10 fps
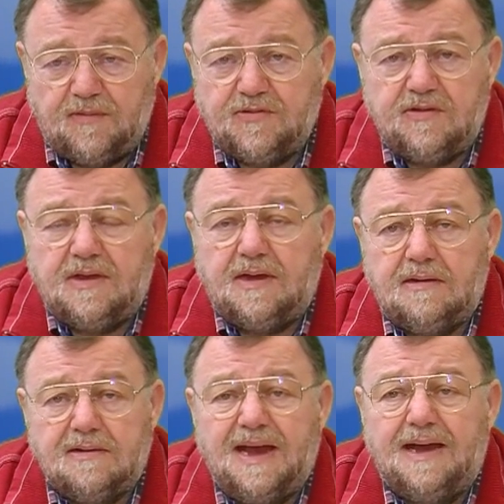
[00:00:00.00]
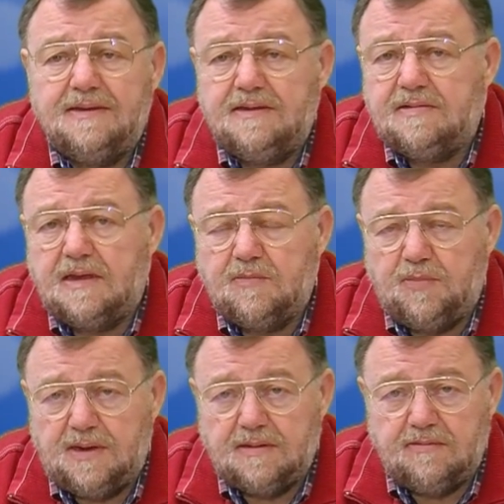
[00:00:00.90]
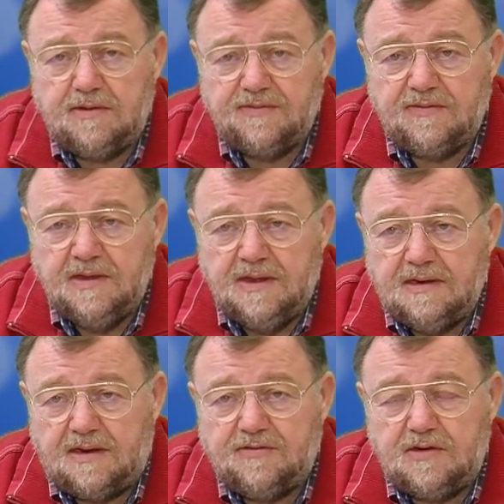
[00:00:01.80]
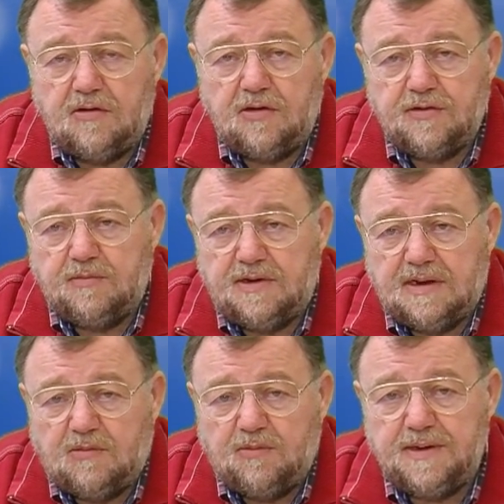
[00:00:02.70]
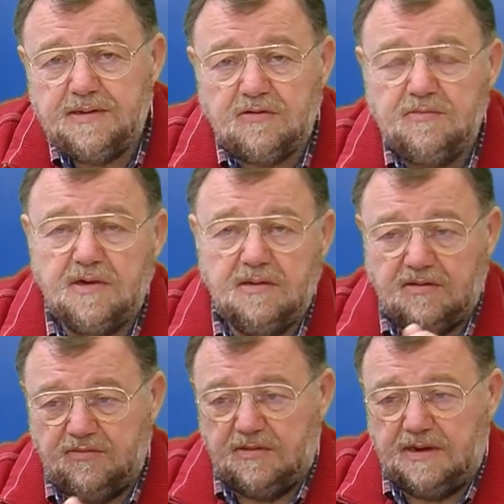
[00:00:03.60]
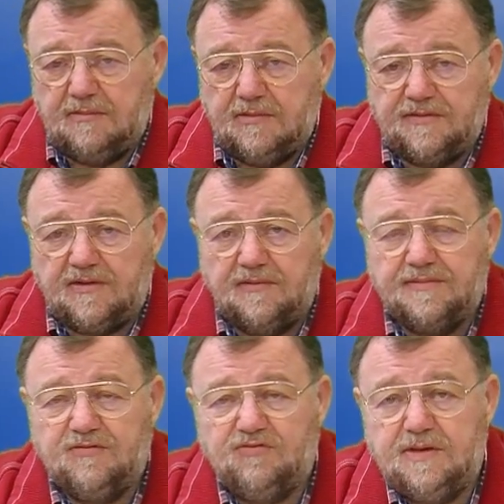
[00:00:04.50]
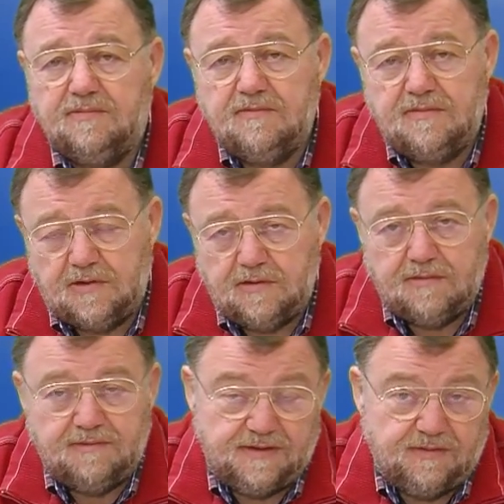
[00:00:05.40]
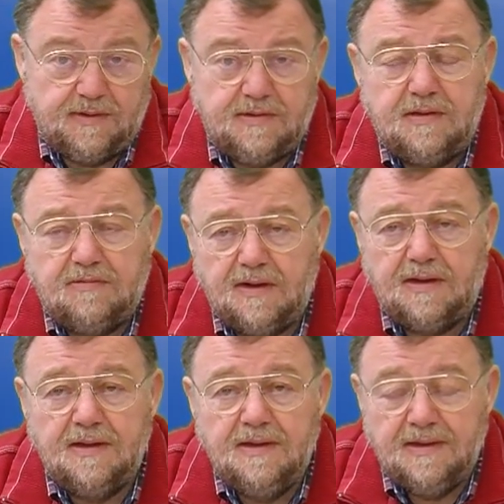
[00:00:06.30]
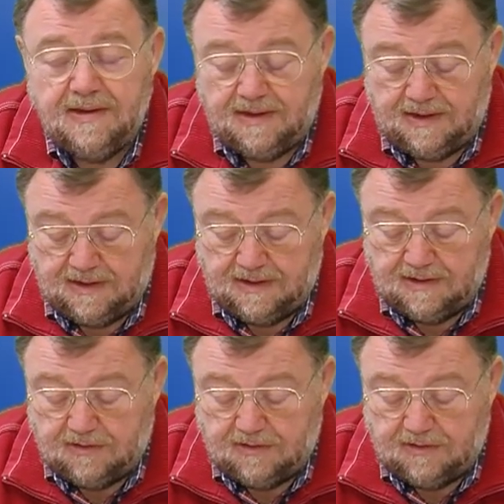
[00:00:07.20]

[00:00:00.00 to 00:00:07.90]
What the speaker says: nowadays. But like for 50 years ago, there was nothing thought of that people walk around with temperature instruments